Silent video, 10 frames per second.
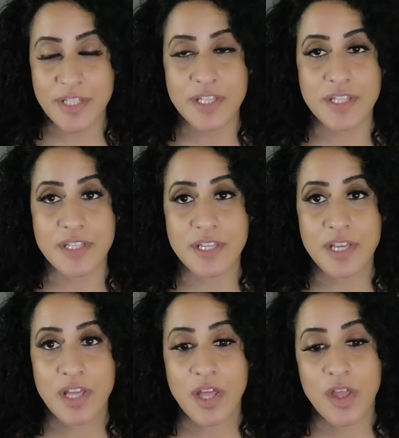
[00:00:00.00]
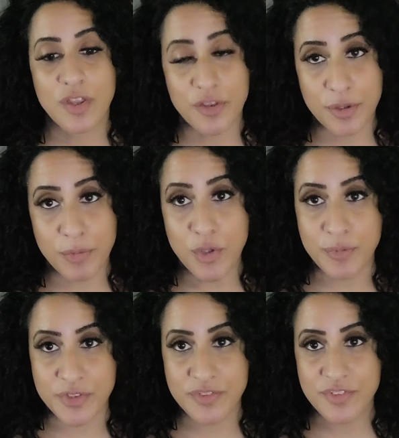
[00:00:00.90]
in the
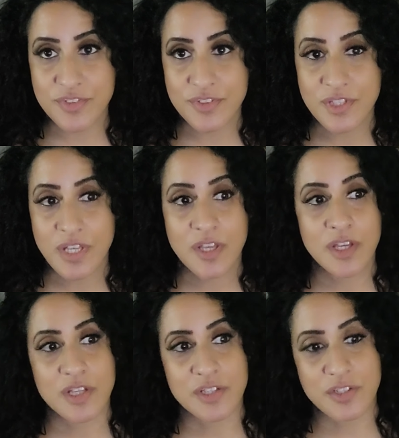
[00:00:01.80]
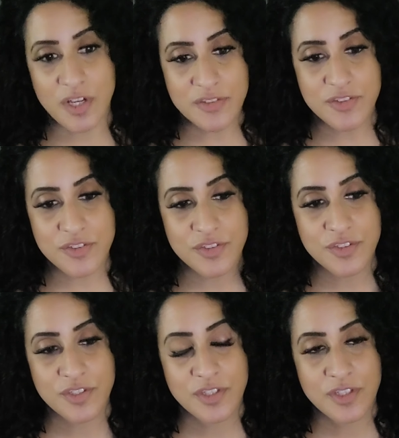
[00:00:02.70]
moment, not
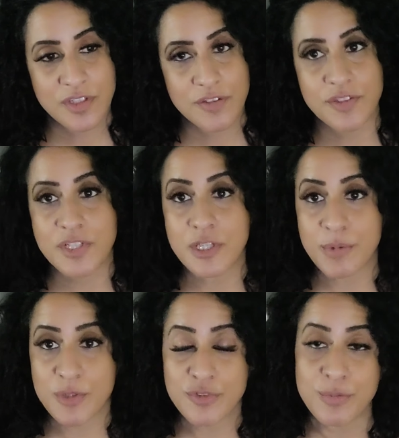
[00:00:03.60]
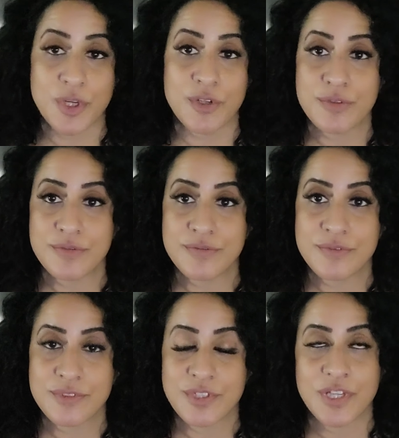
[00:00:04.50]
thinking about tomorrow
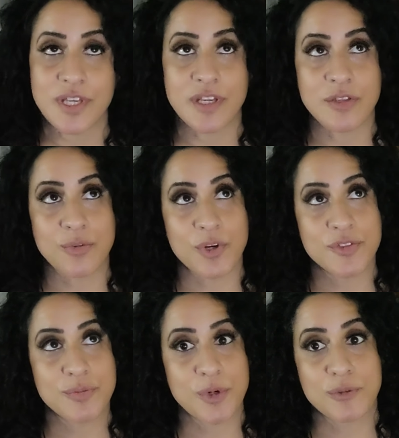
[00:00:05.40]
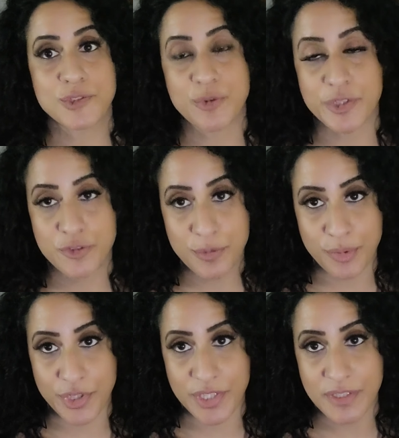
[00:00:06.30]
and what tomorrow is going to
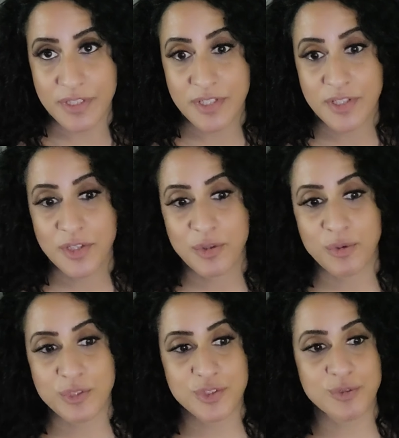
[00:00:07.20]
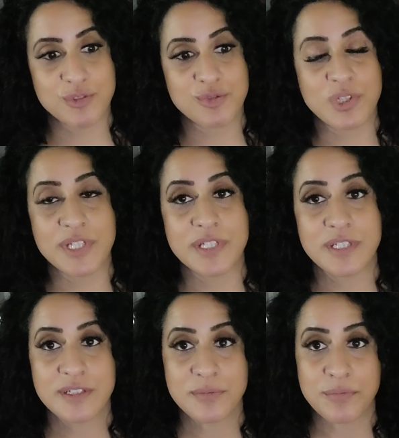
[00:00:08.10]
bring, which usually
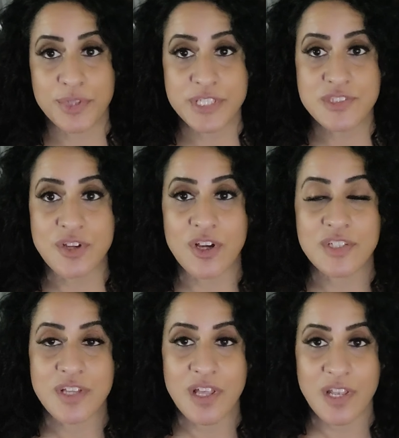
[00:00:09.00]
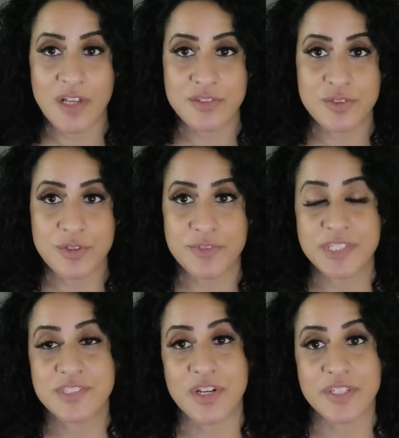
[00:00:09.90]
brings on a lot of
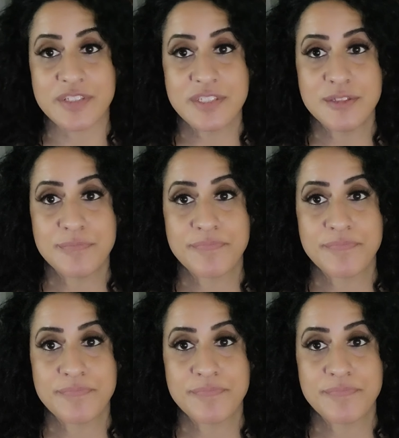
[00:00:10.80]
anxiety,